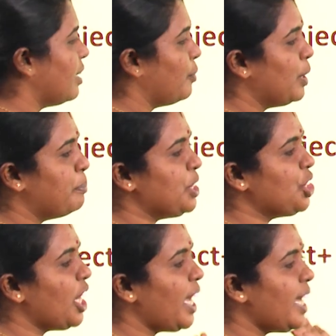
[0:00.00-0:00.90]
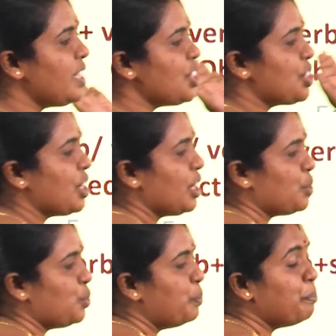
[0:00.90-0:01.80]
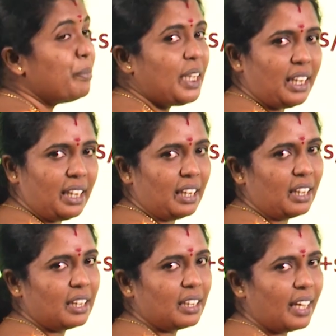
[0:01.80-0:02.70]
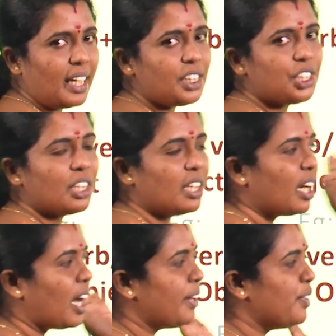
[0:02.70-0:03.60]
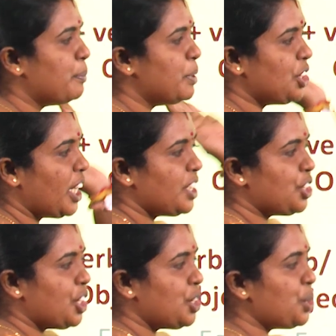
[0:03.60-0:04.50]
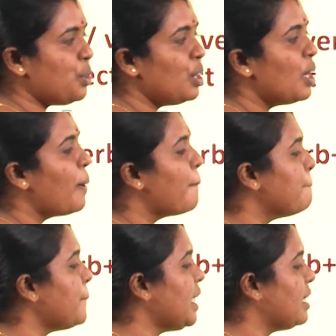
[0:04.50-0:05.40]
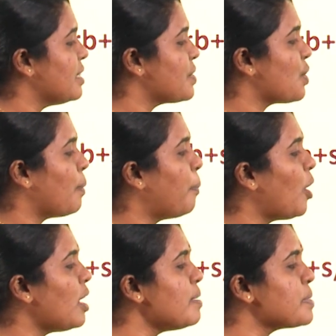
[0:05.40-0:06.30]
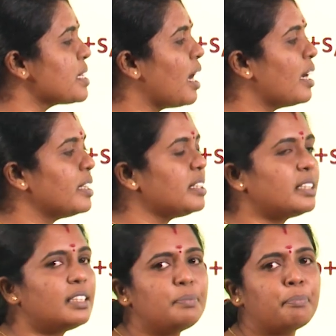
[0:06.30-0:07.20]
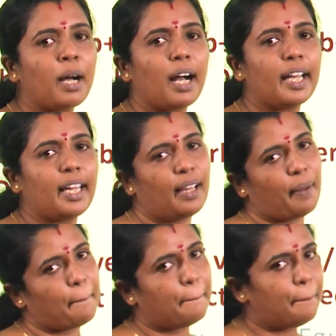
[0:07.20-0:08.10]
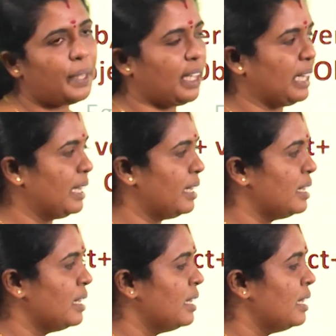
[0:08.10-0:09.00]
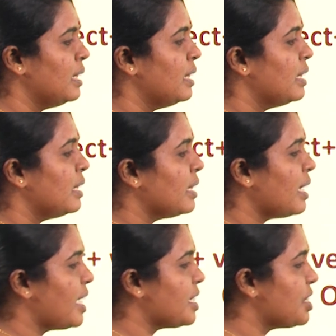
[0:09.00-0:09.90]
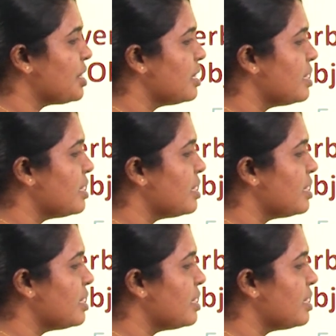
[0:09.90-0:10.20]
will be changed to me. Right? I will be changed into me. So poems are written by me. Right.